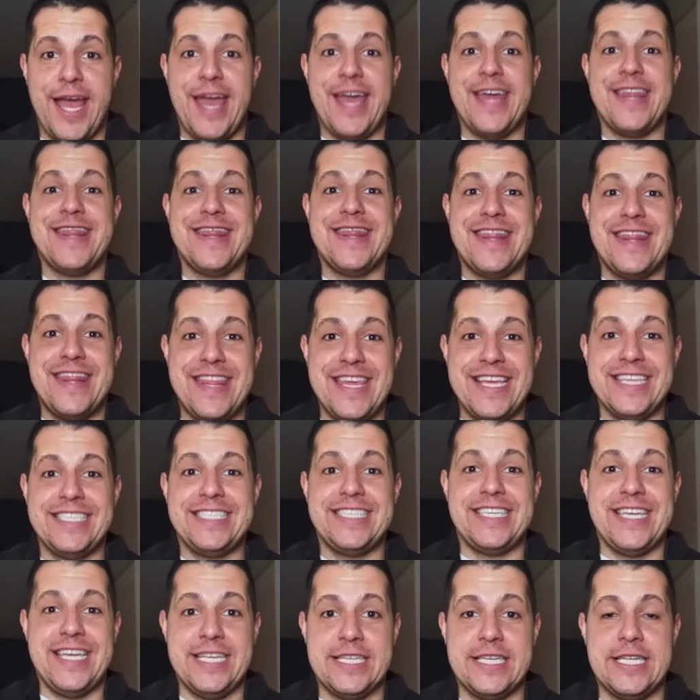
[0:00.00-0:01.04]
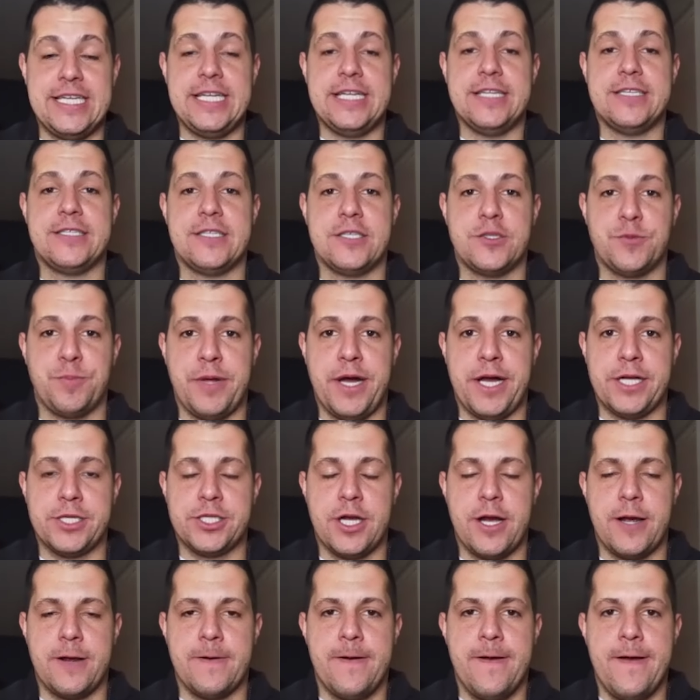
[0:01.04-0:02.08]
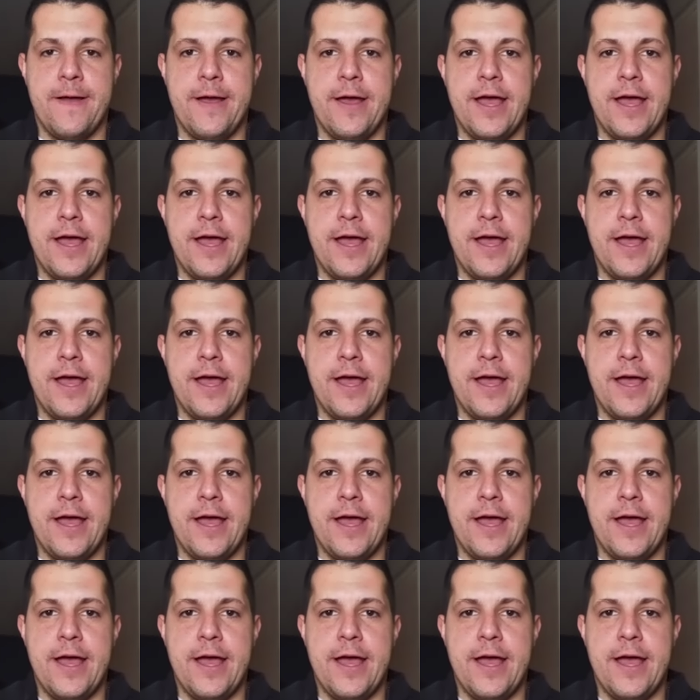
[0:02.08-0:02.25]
And this indeed is a splash hire.